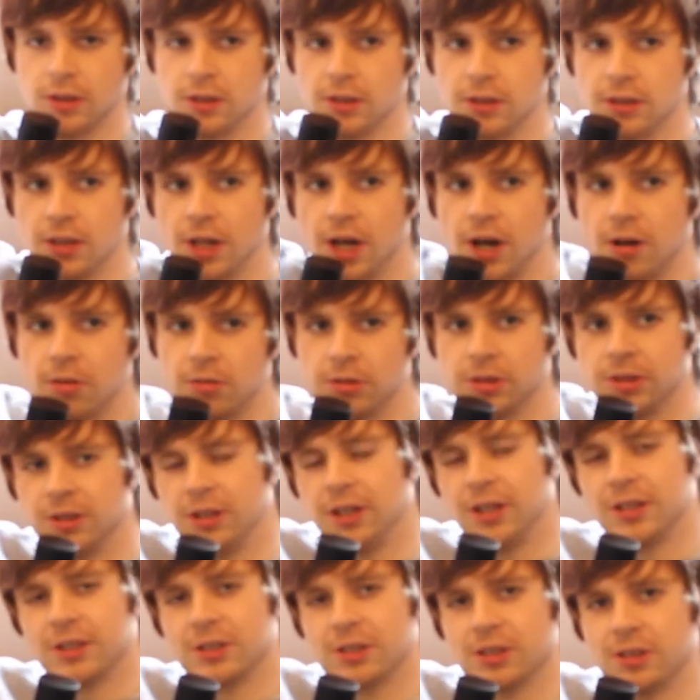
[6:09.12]
Now in the
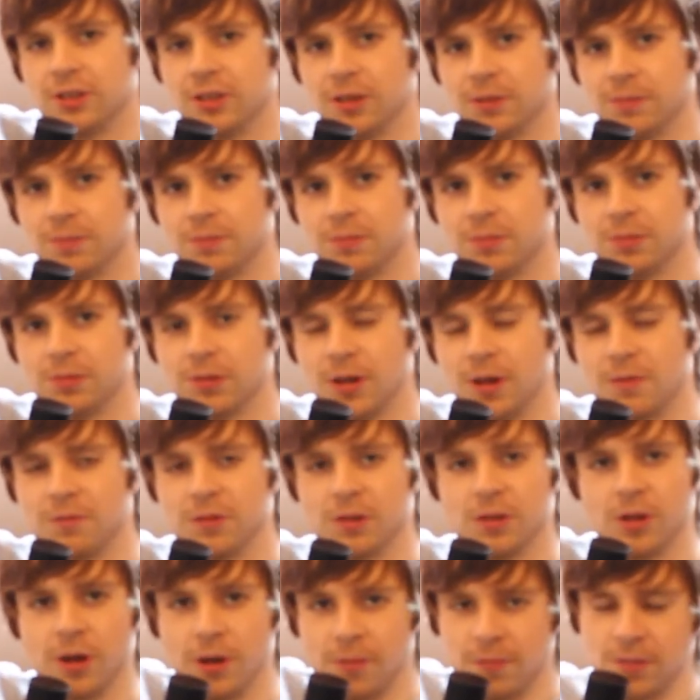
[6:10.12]
next clip, I
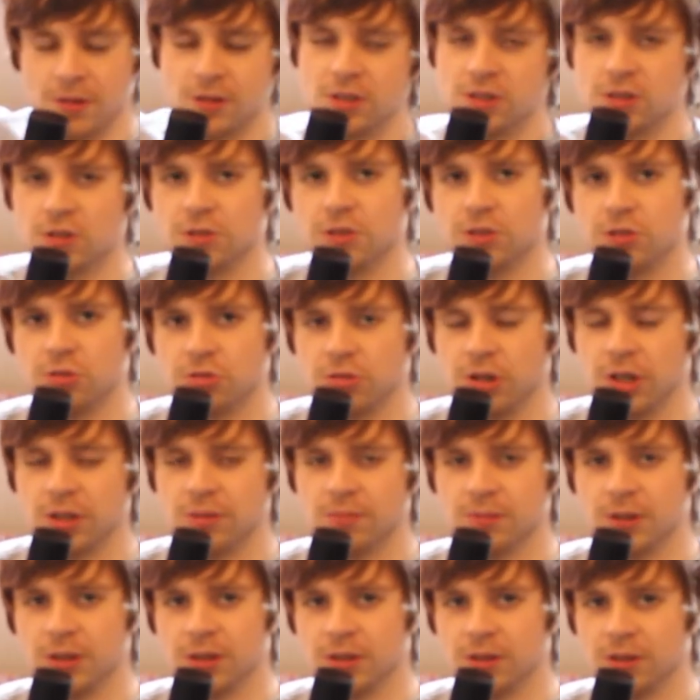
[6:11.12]
forgot to mention the
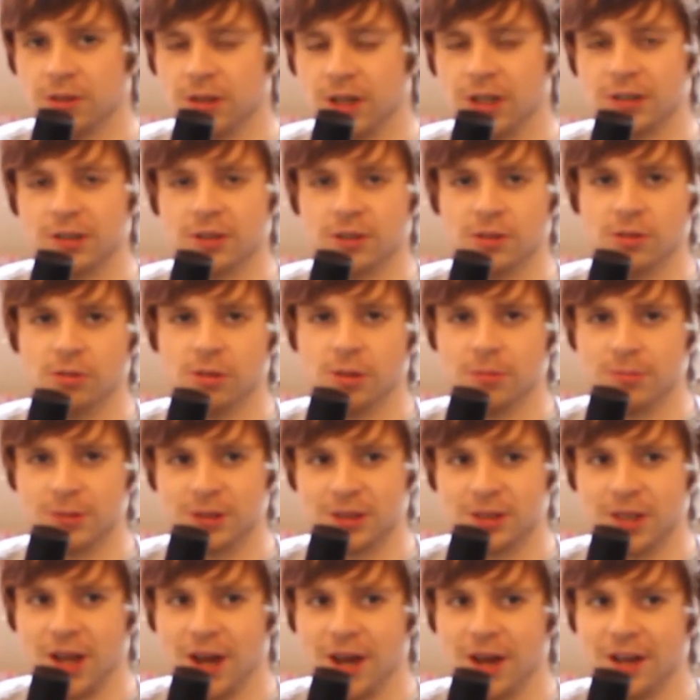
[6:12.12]
treadmill. I had to go
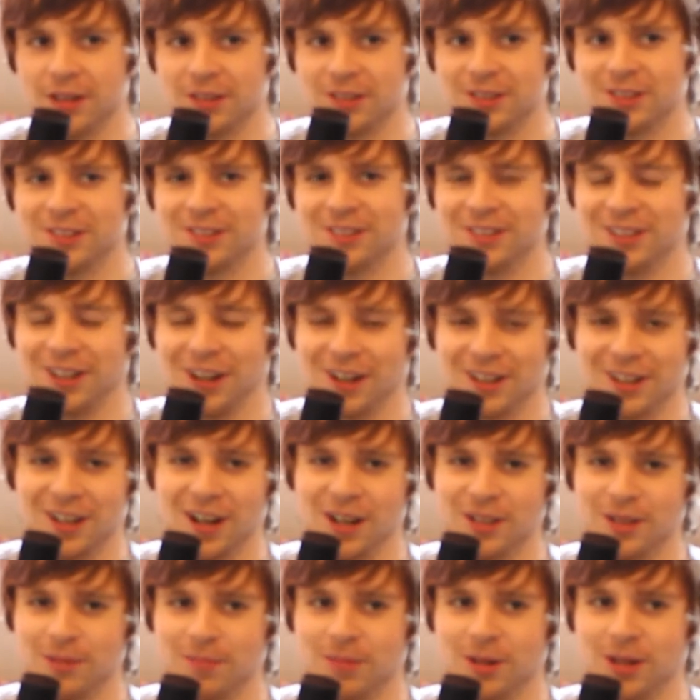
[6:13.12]
upstairs. I
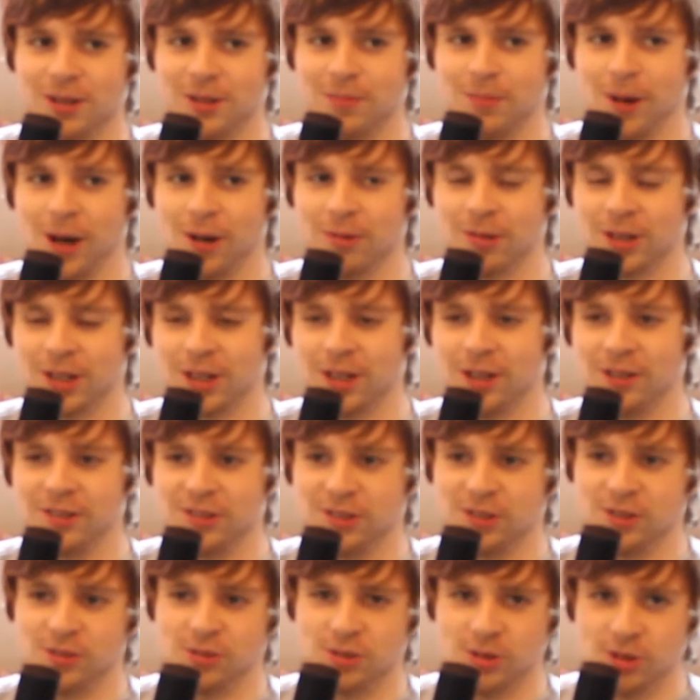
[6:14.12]
kind of bought the power cage
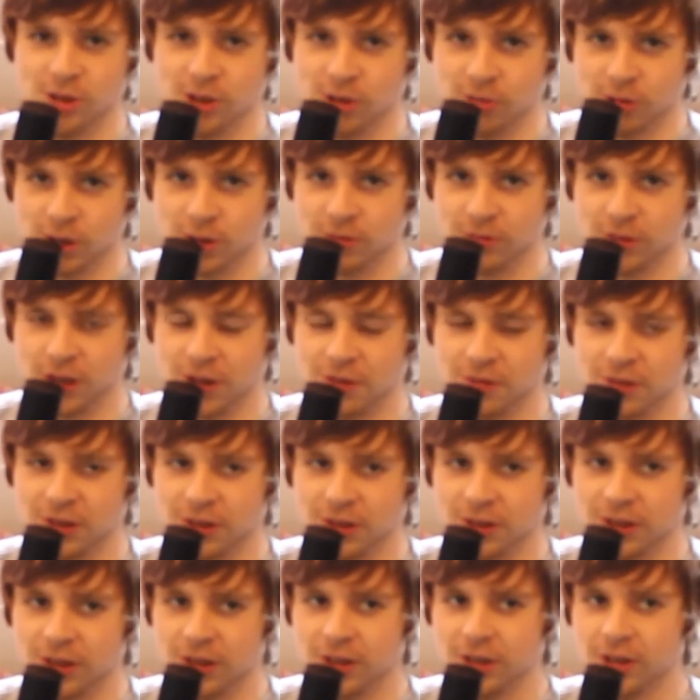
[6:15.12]
and there was no room for
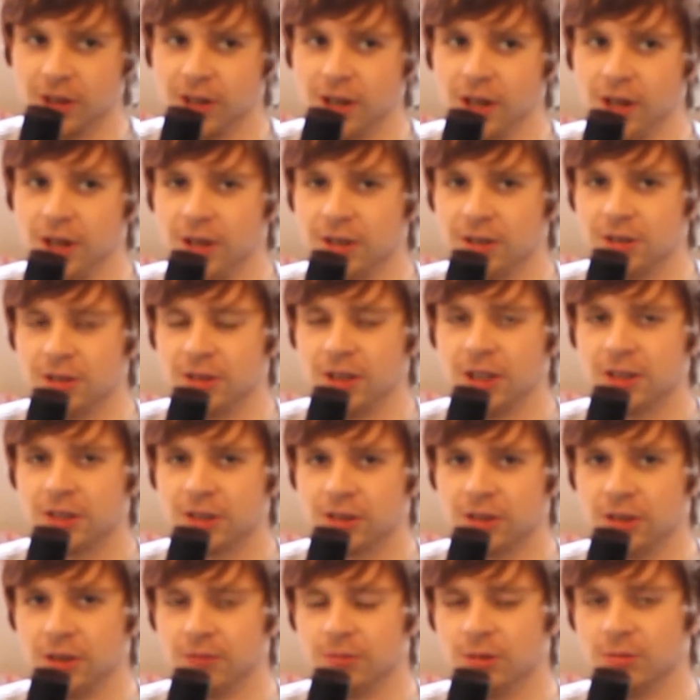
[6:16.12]
everything. The
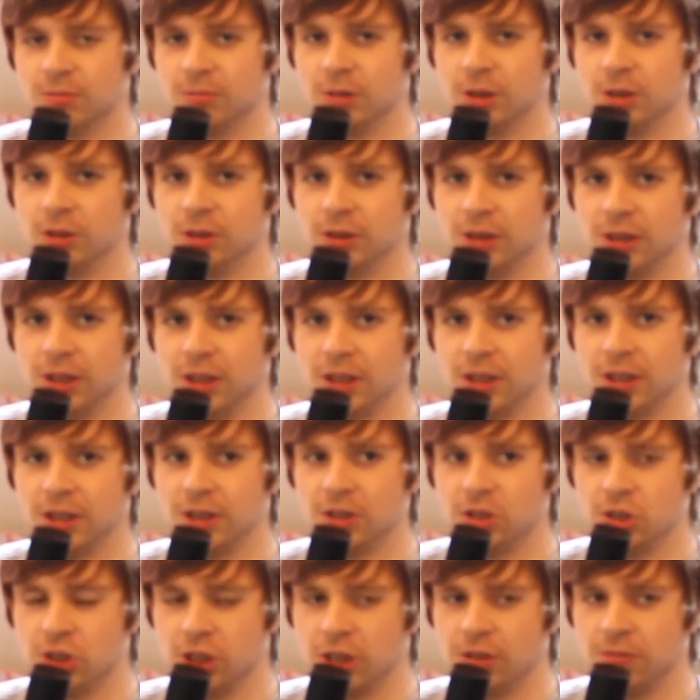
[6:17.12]
next clip, the
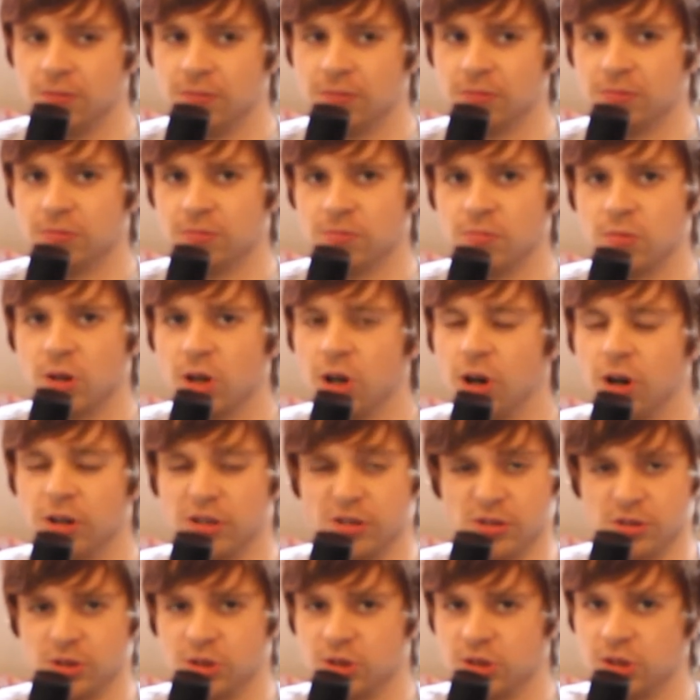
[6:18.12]
multi-gym
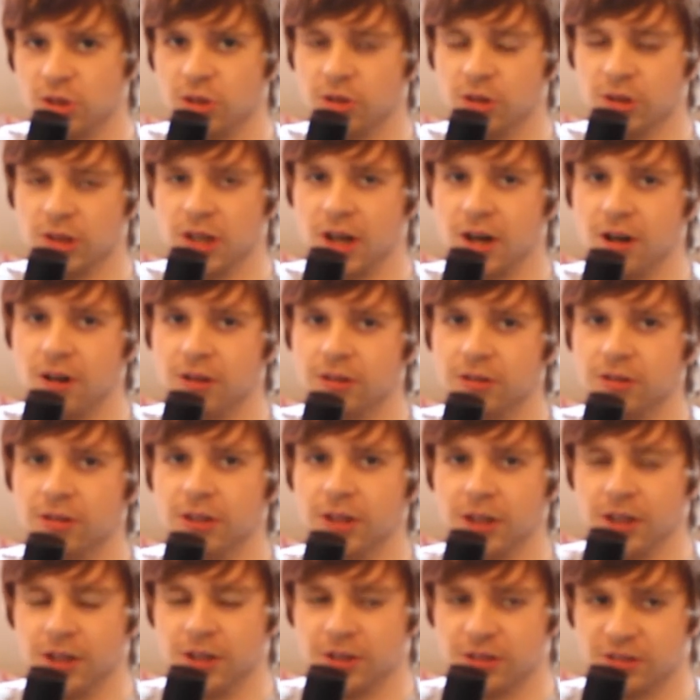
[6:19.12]
gone, sold that on.
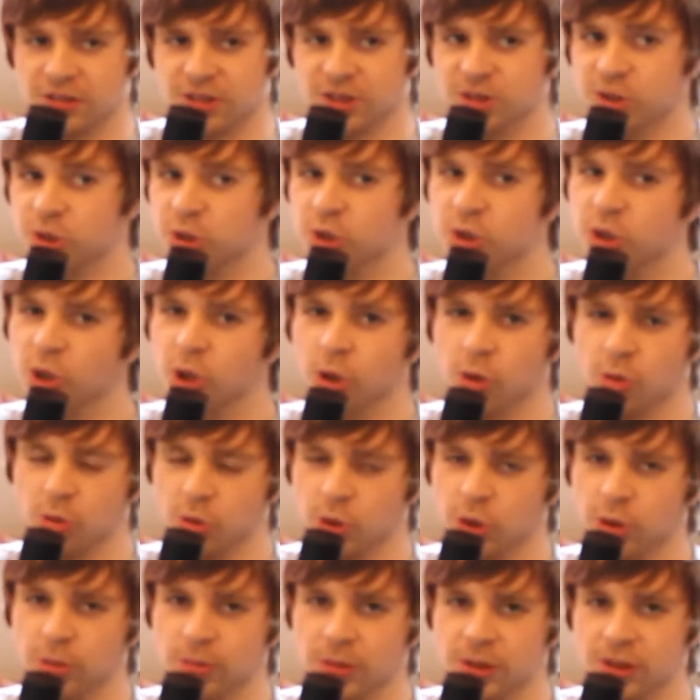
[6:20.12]
Because there was no
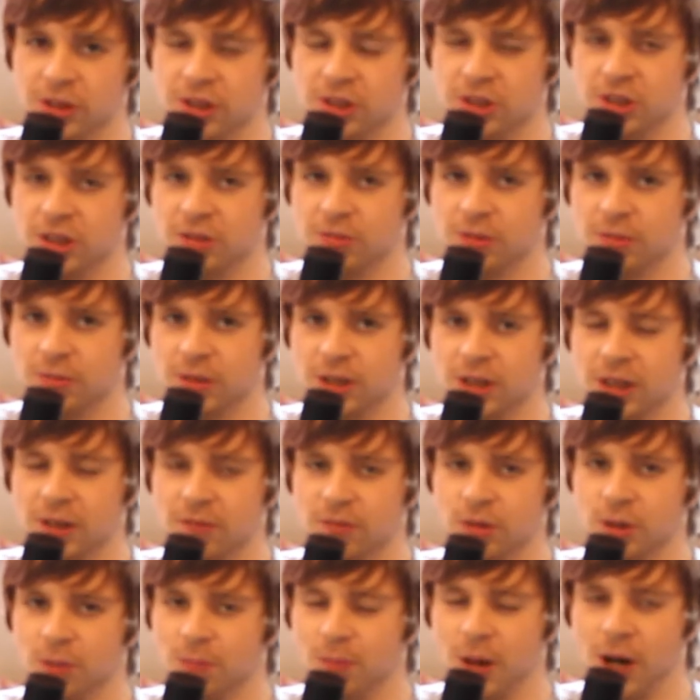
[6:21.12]
room in the gym. I mean,
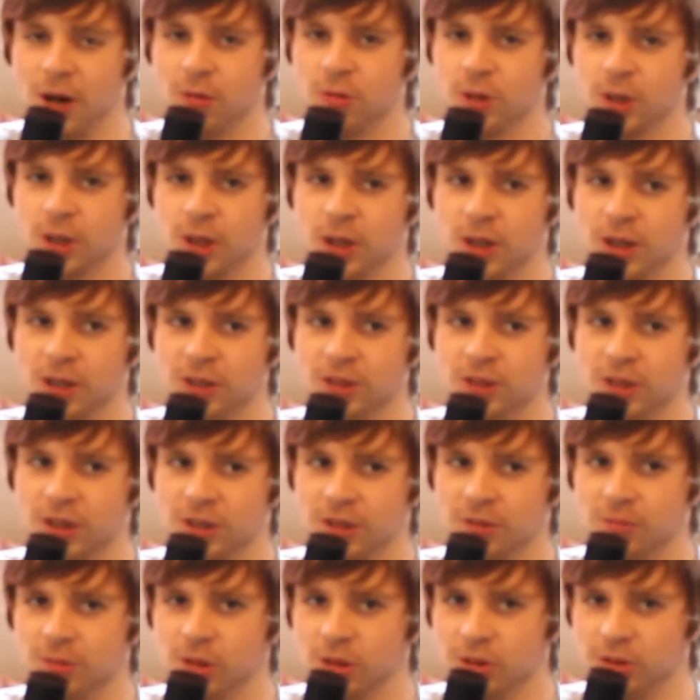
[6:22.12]
I'm in a power cage
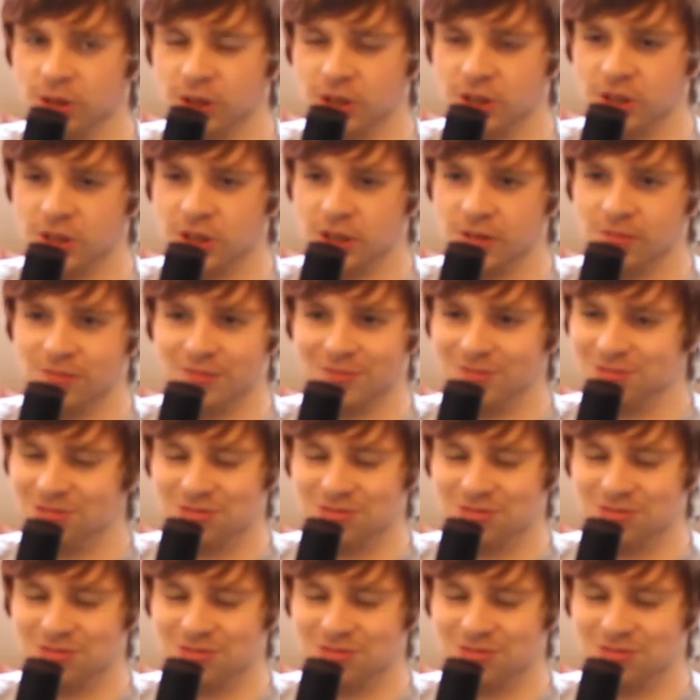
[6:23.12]
and a multi-gym.